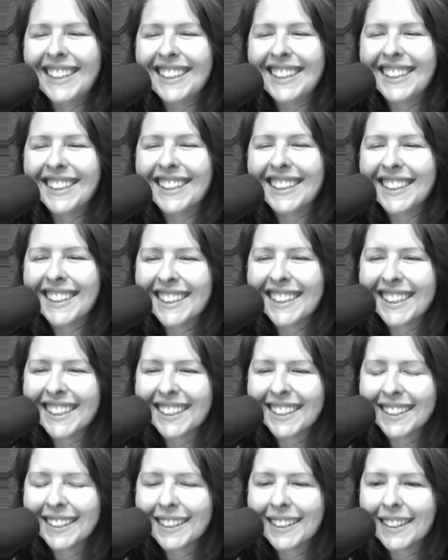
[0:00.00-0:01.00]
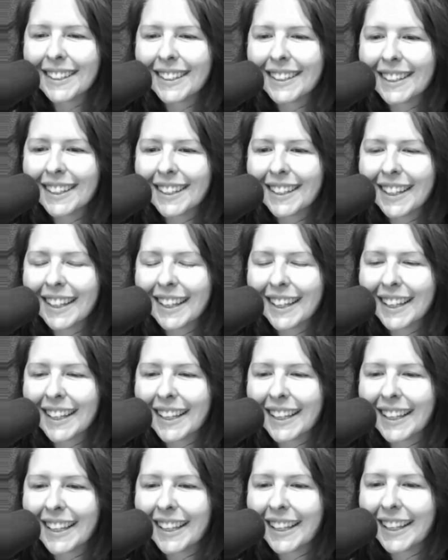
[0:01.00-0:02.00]

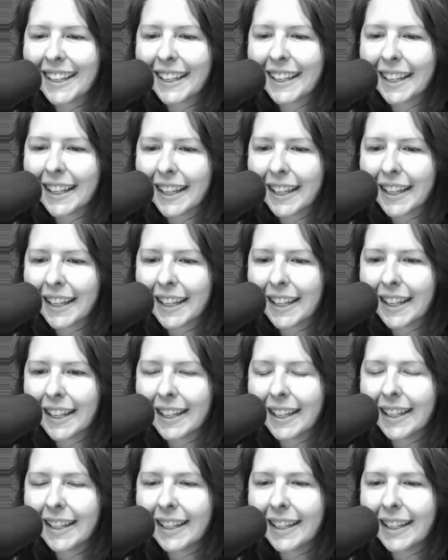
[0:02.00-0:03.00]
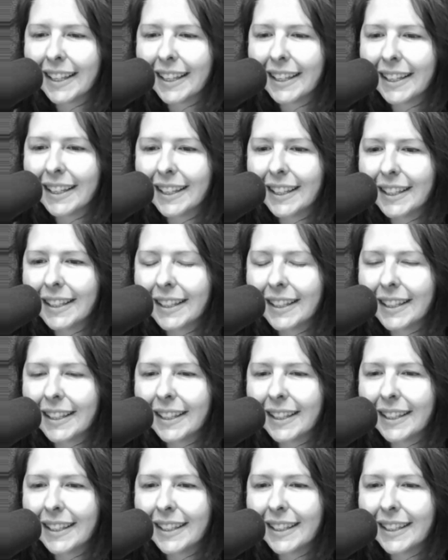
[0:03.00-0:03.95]
This person isn't speaking.